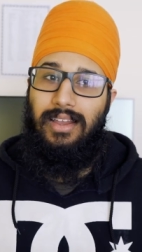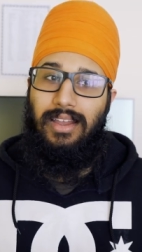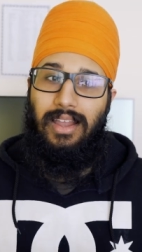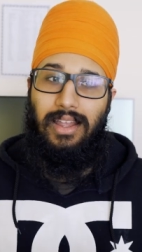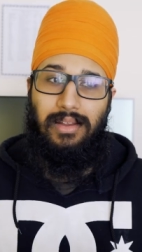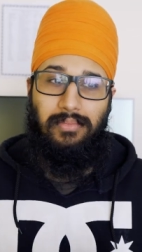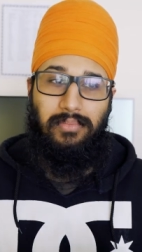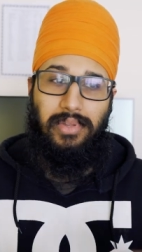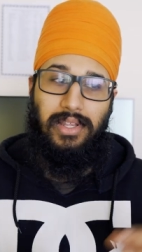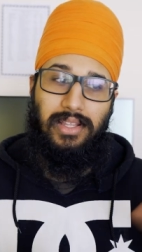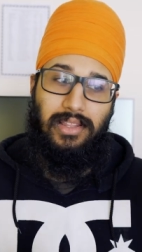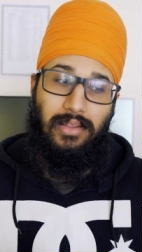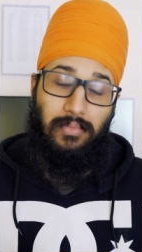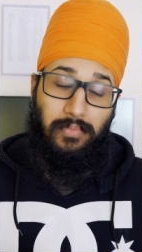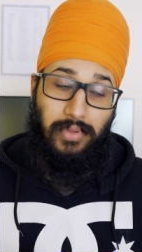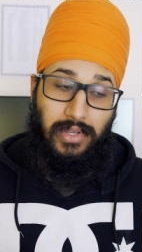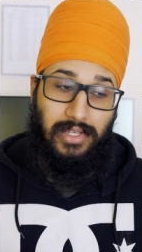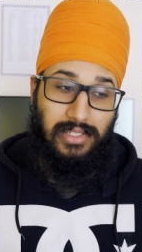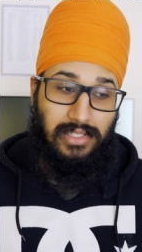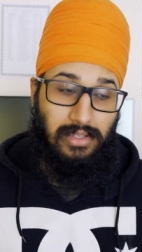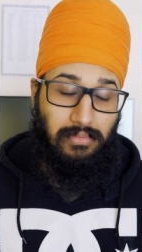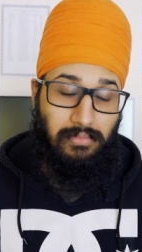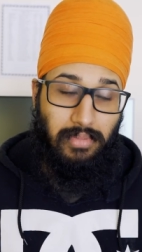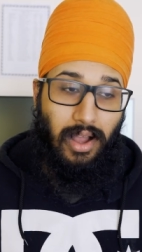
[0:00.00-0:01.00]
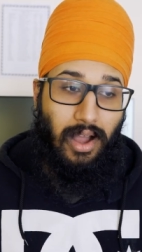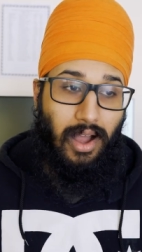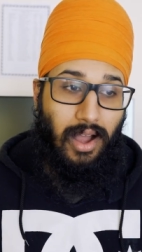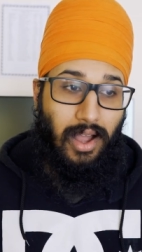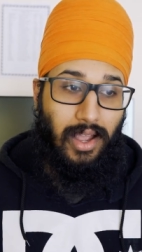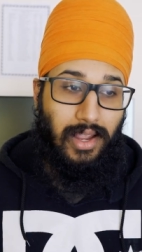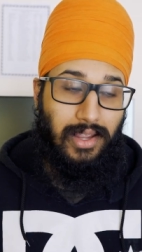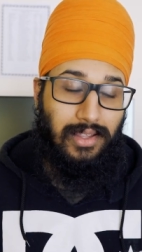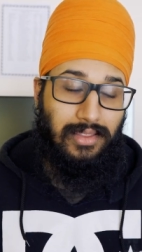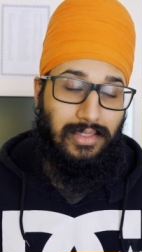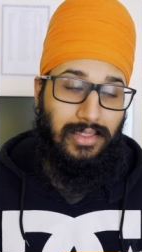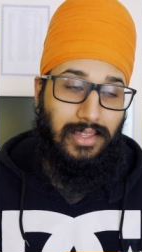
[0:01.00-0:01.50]
and being the person
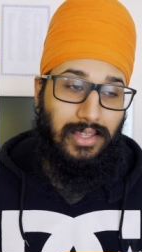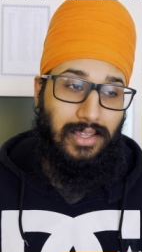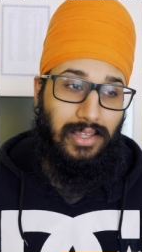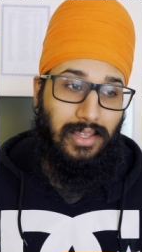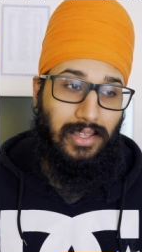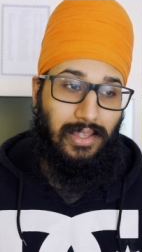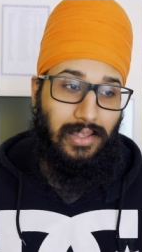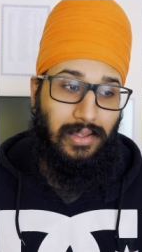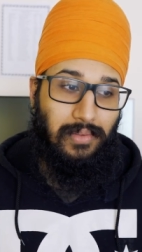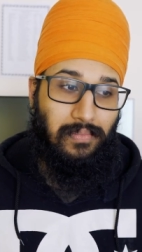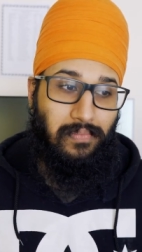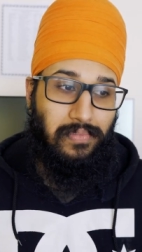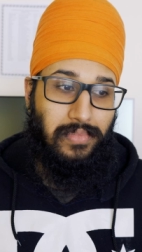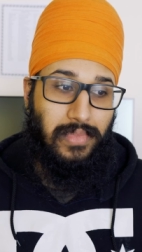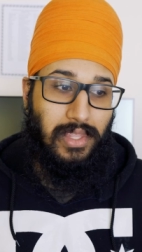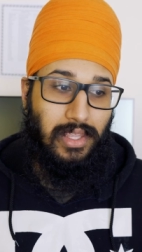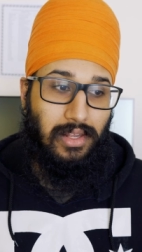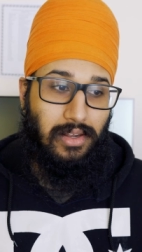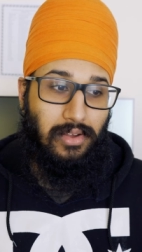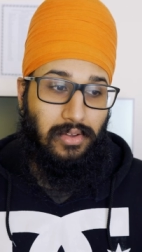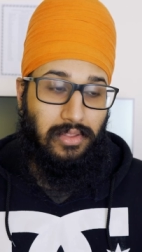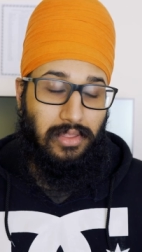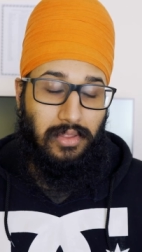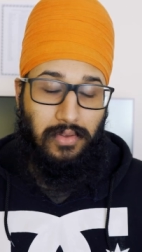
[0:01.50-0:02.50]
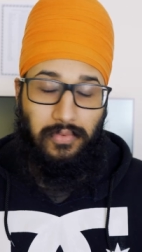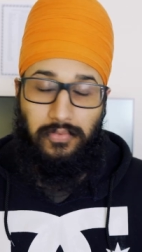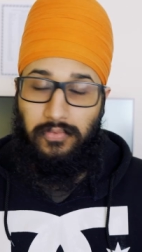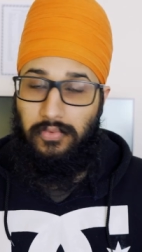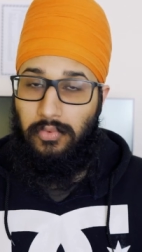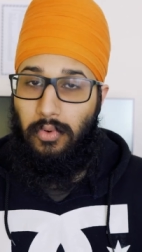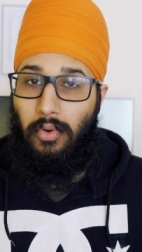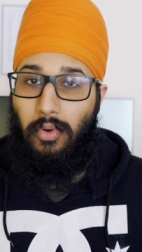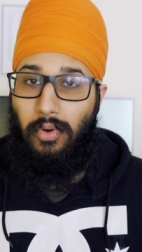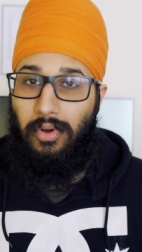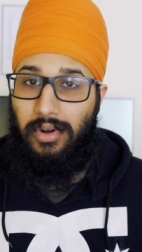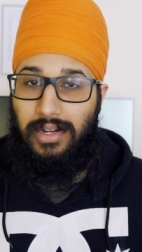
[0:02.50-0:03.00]
behind the, you know, the
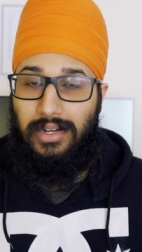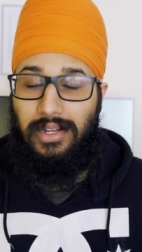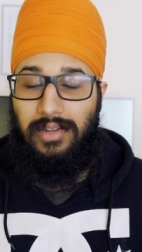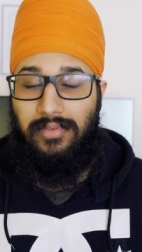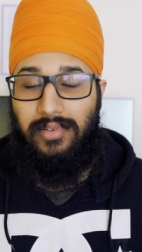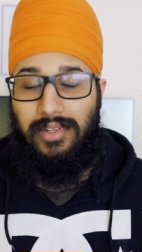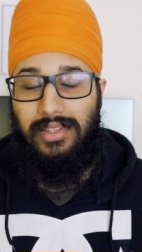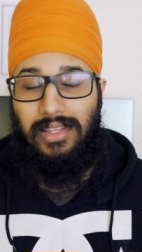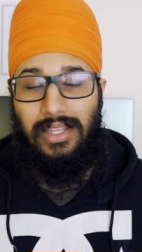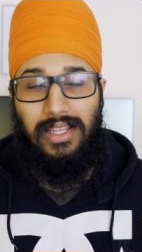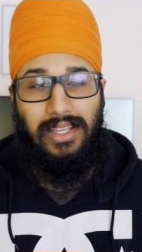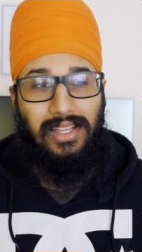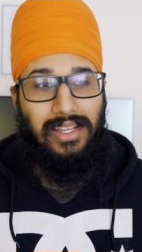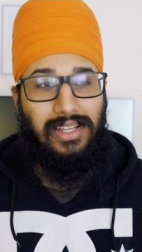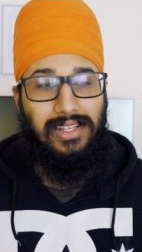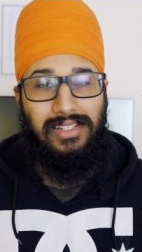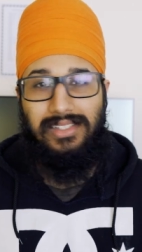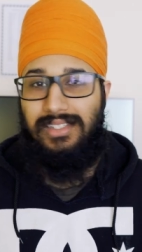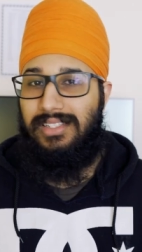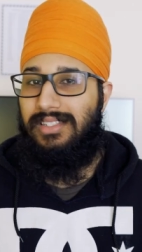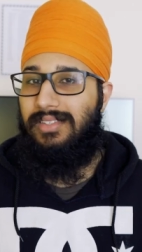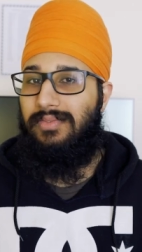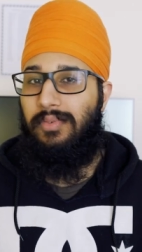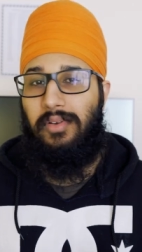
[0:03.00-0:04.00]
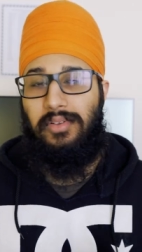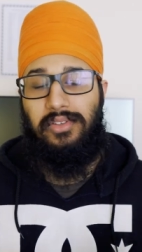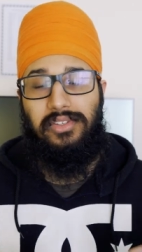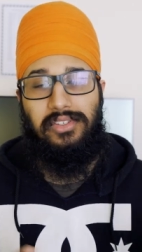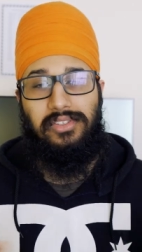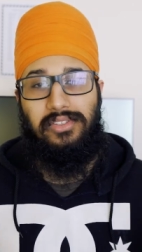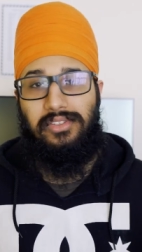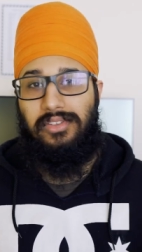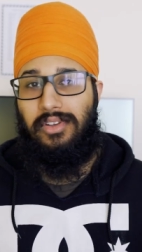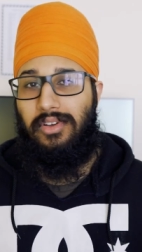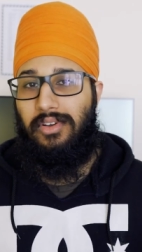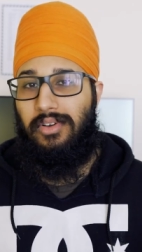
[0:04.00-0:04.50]
fraud and everything, it just felt
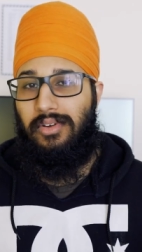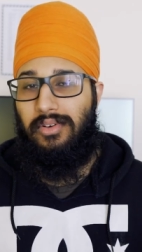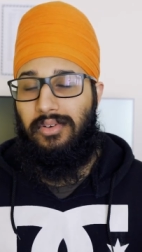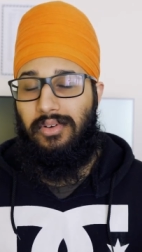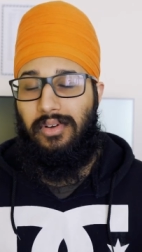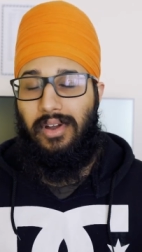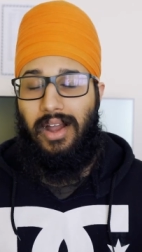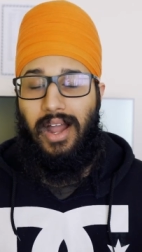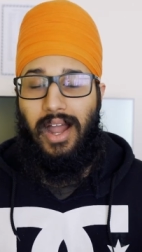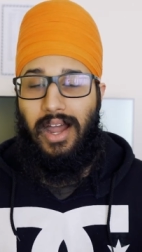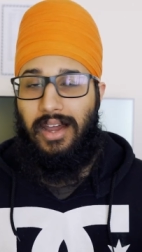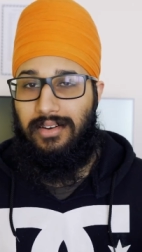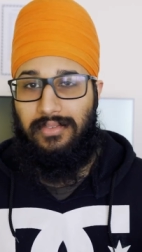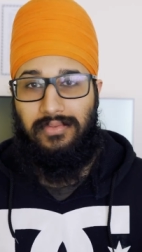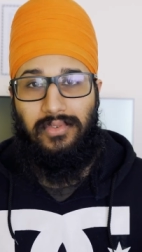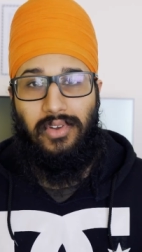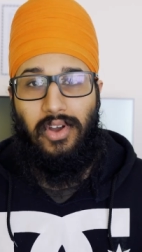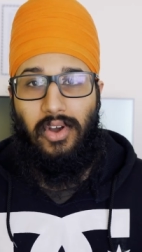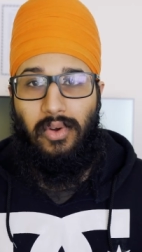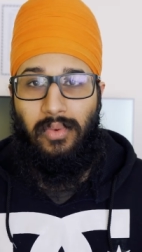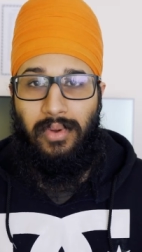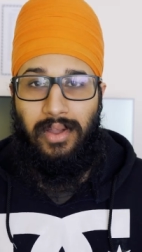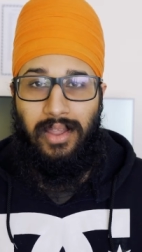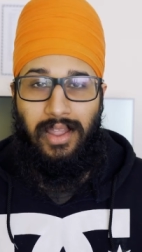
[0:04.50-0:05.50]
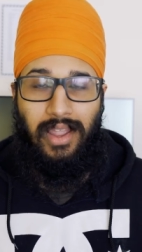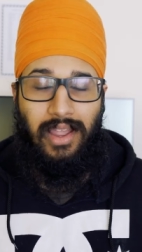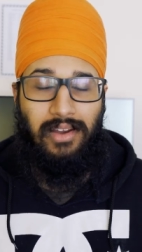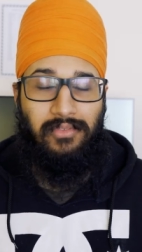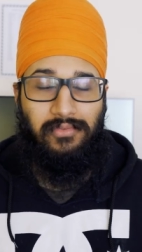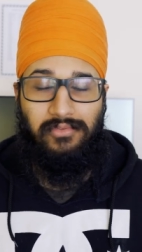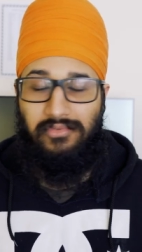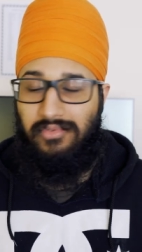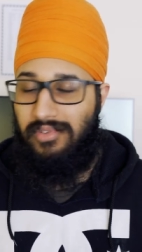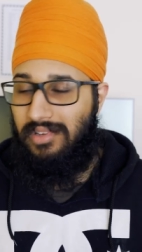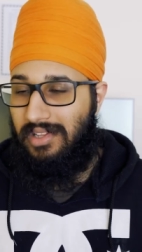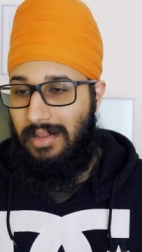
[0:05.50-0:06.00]
so out of nowhere
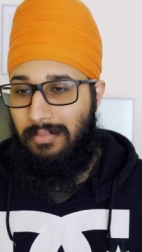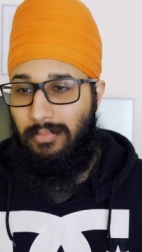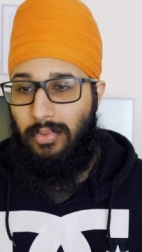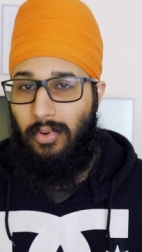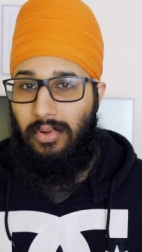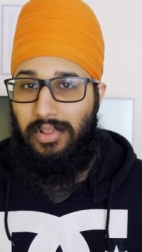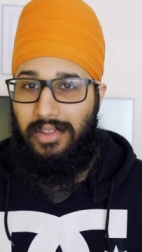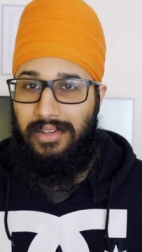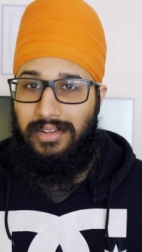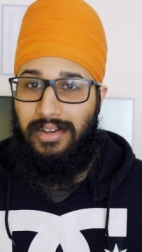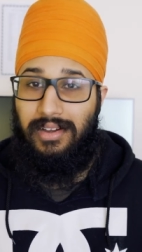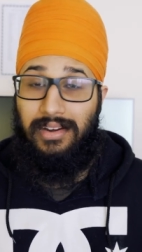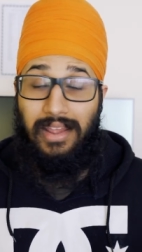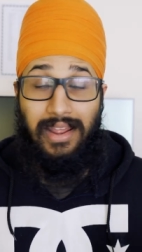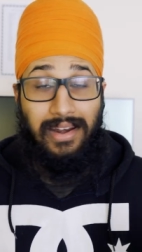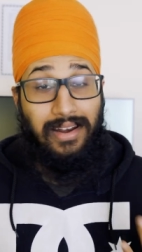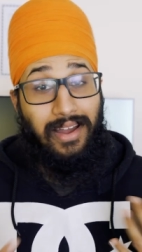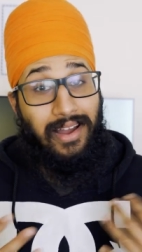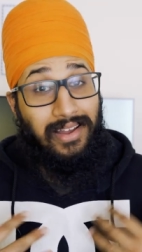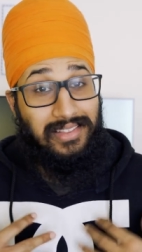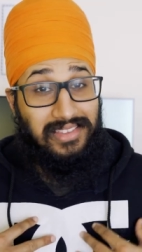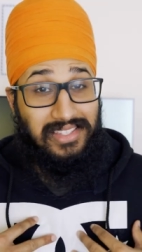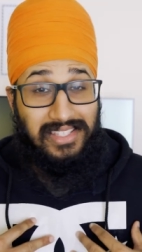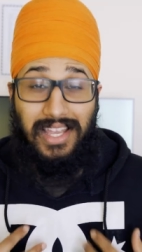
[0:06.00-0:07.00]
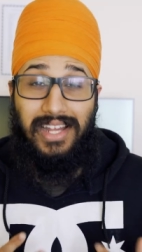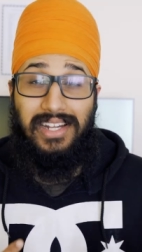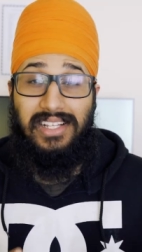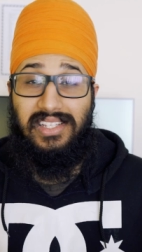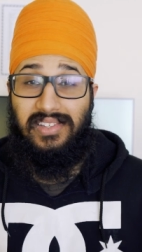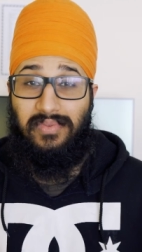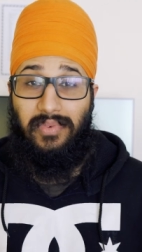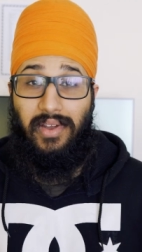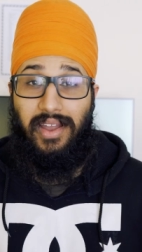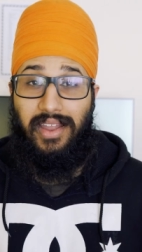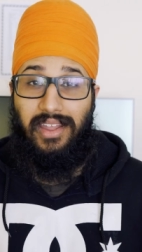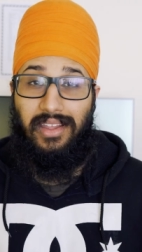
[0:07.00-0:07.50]
and really poorly done and
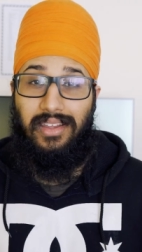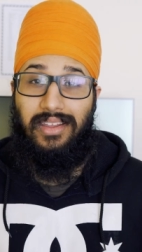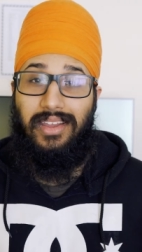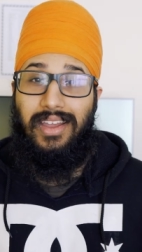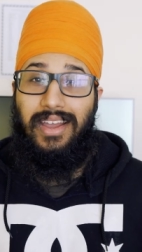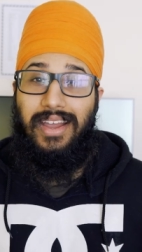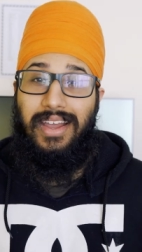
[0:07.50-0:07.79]
unsatisfying.